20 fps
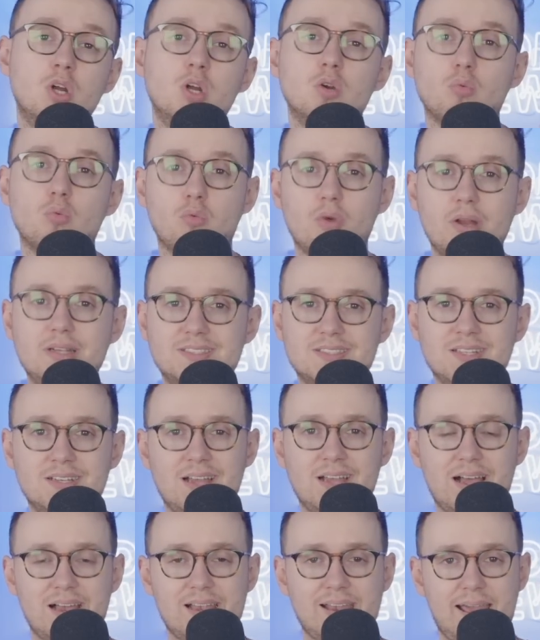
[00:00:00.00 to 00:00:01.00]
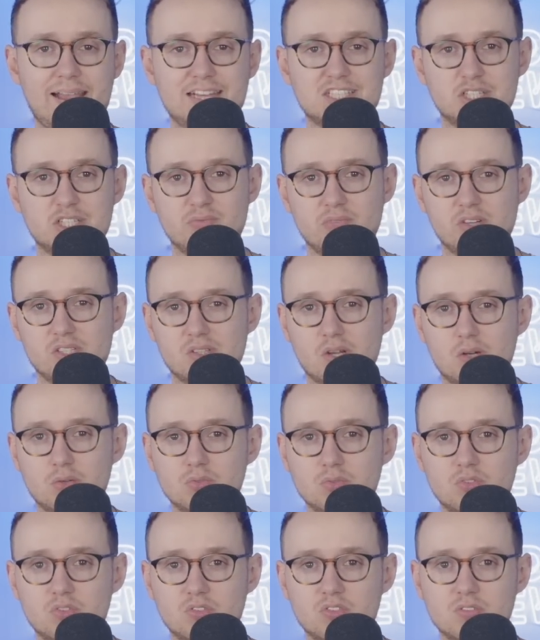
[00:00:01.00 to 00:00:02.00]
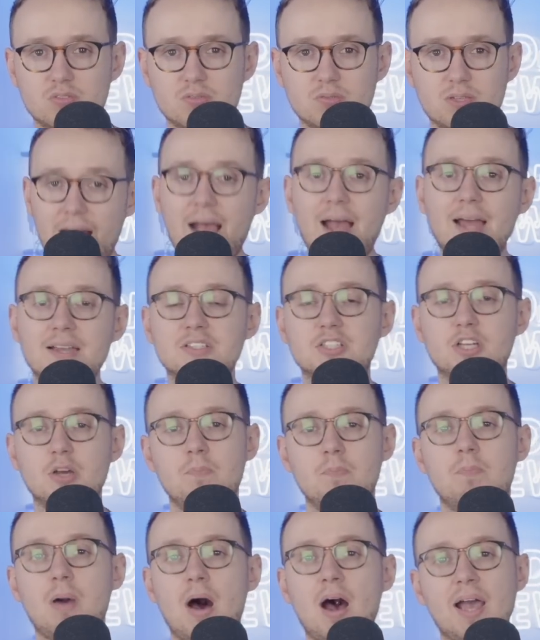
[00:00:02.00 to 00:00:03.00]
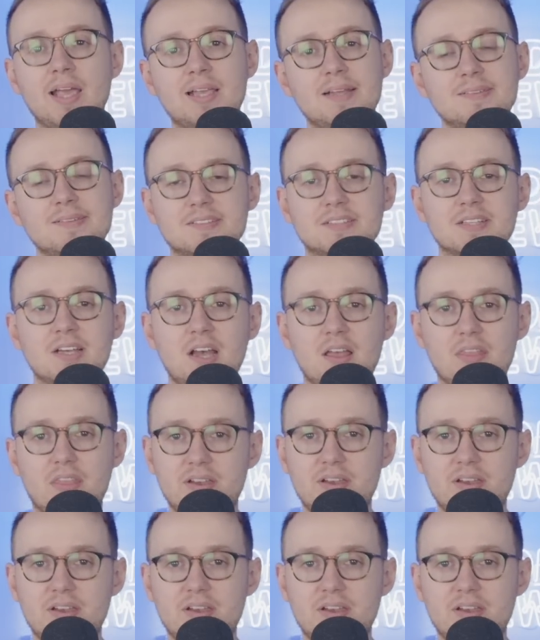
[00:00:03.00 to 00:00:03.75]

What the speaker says: recent election results. And combined, the